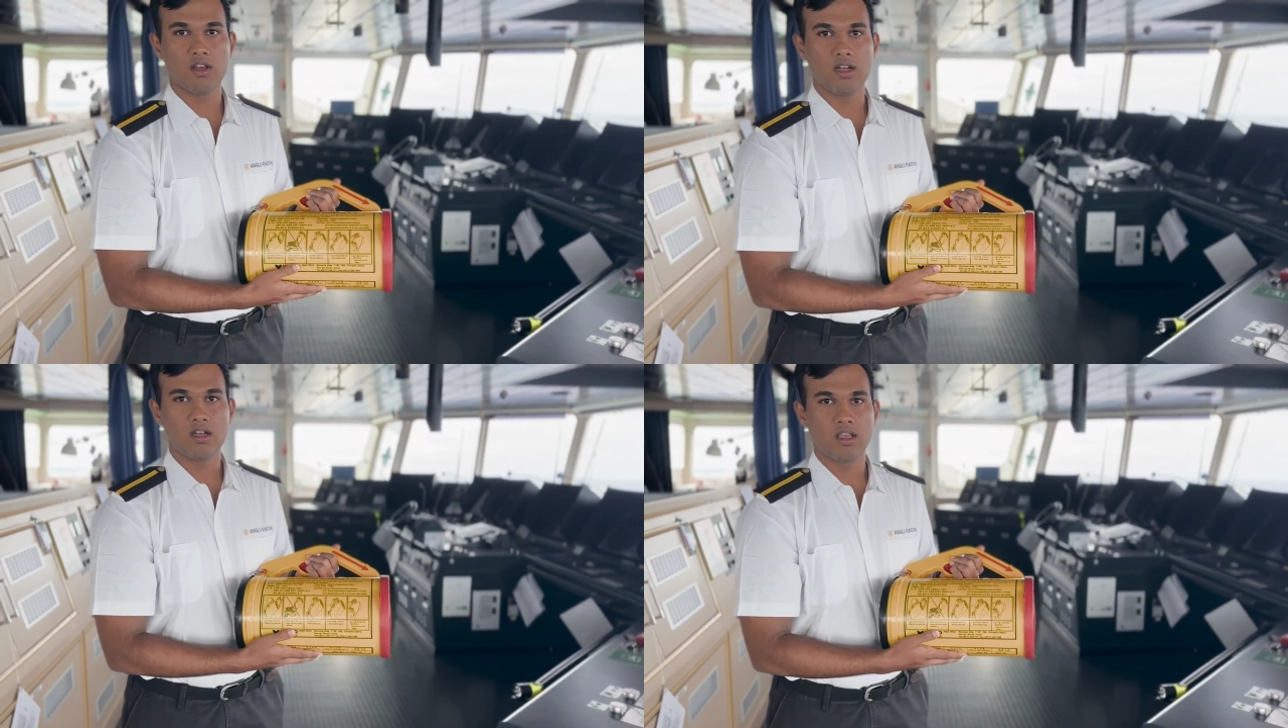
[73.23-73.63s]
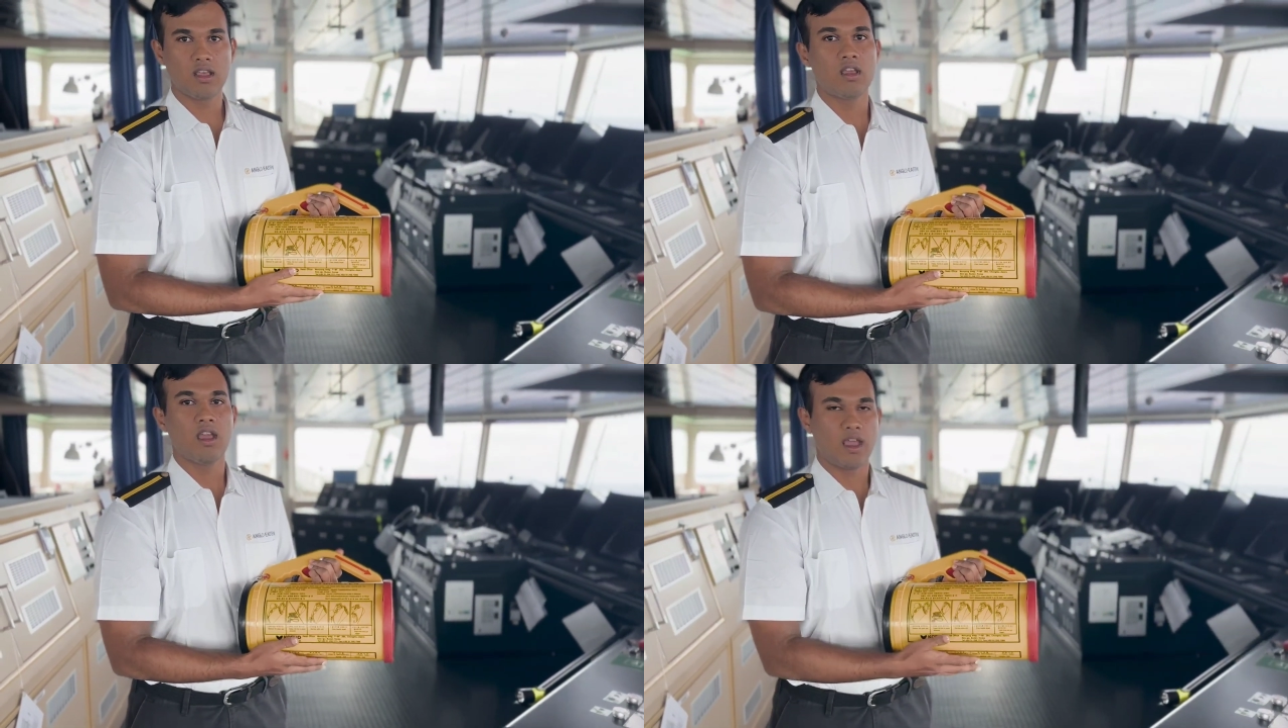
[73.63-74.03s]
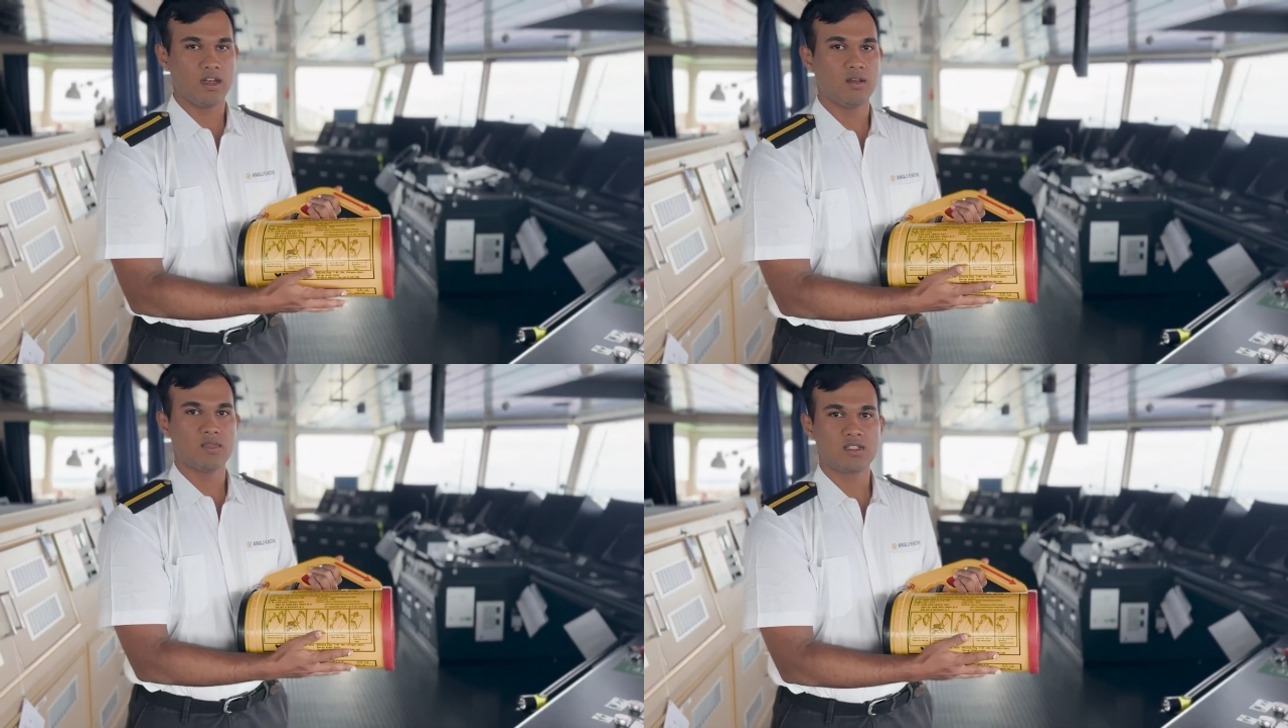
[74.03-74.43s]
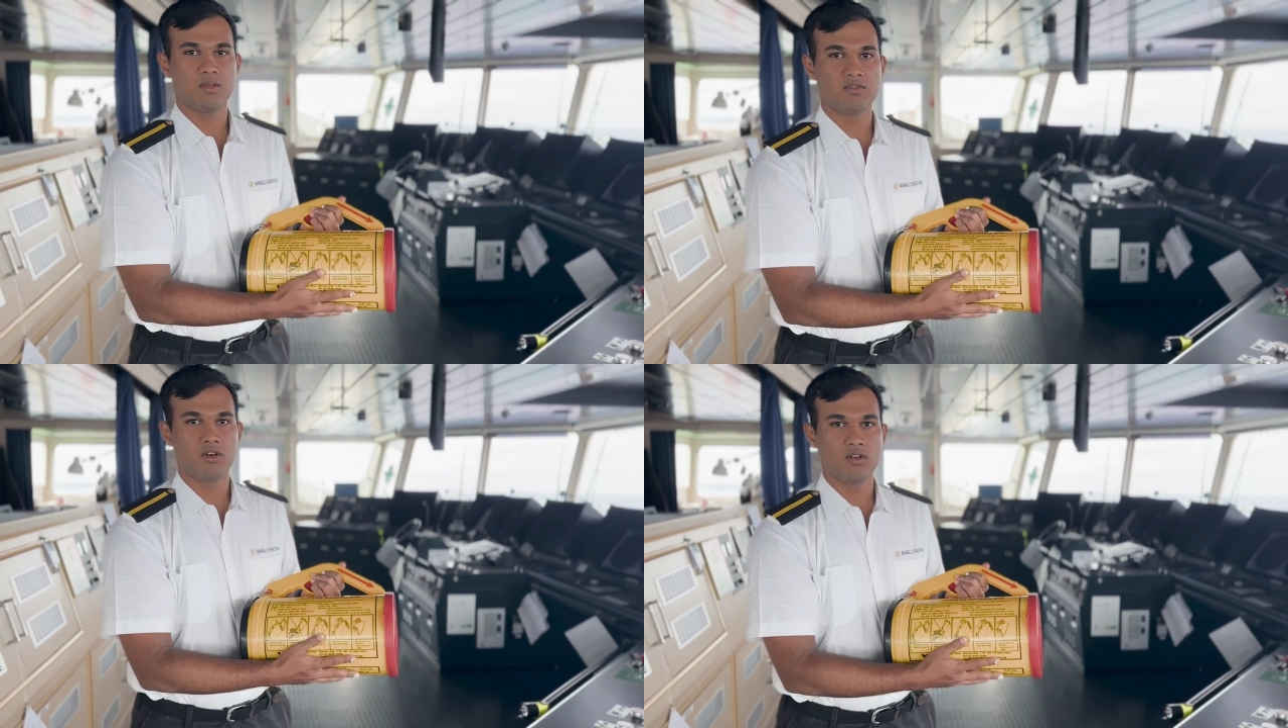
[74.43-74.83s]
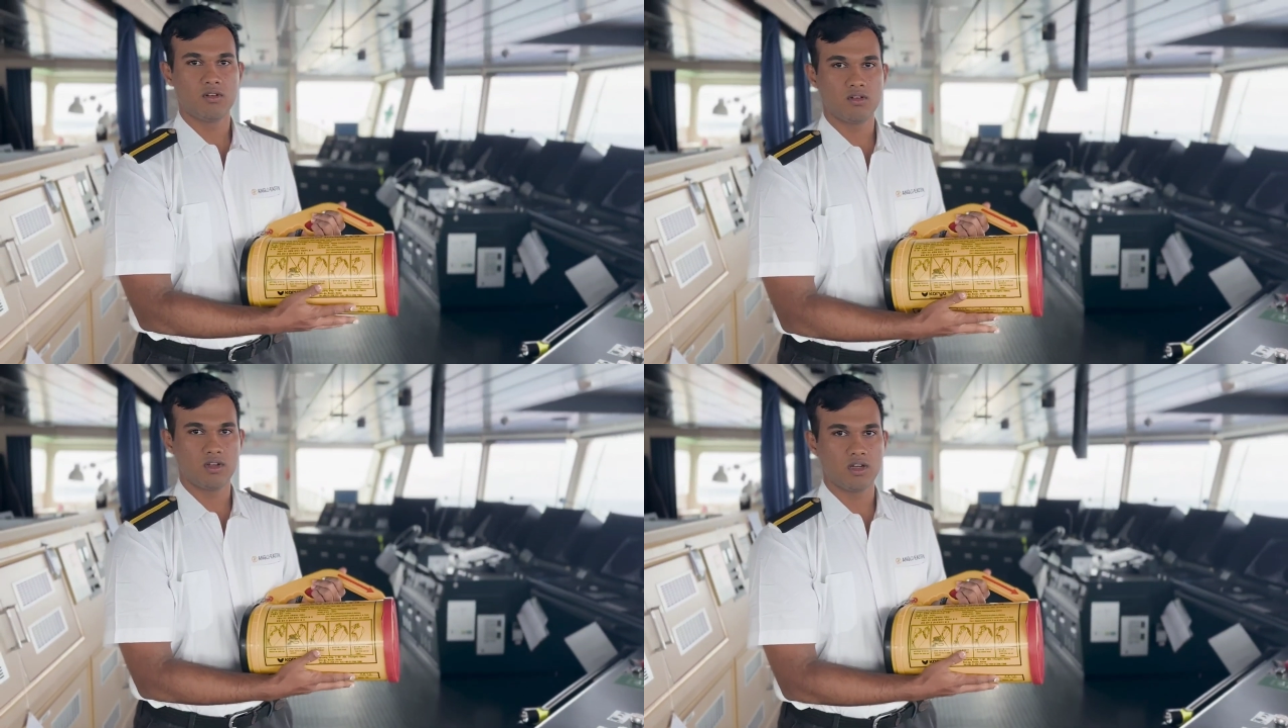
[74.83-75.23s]
LTA and they must be followed
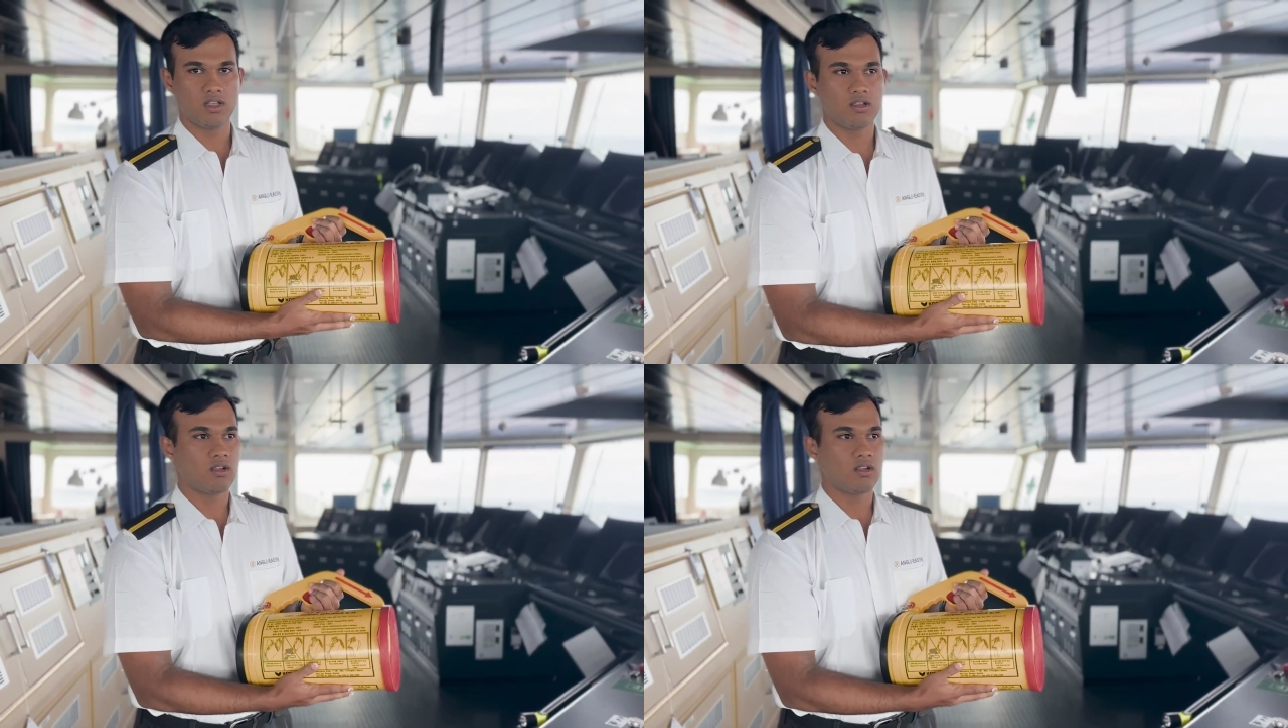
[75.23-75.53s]
to the T.